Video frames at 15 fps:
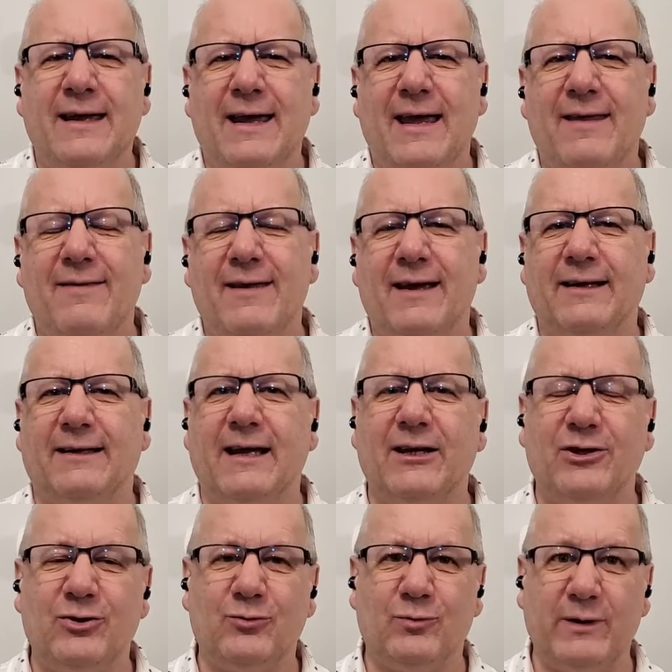and then
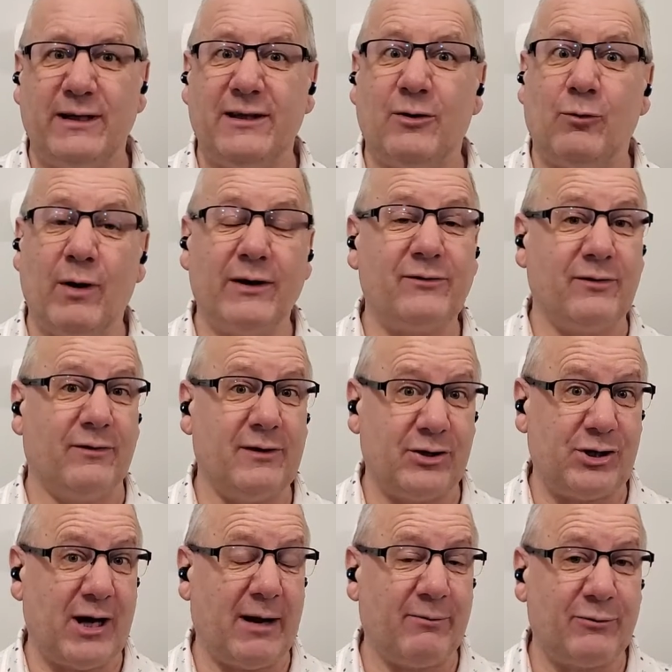let you read the rest of the
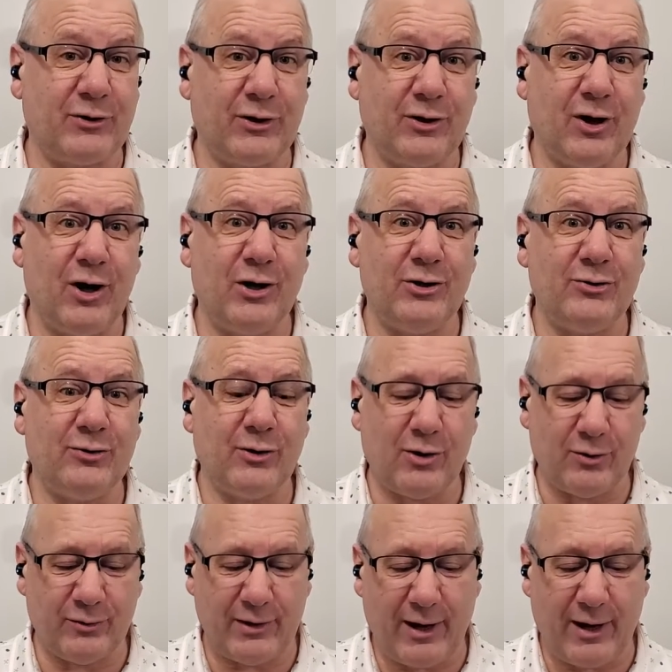chapter on your own.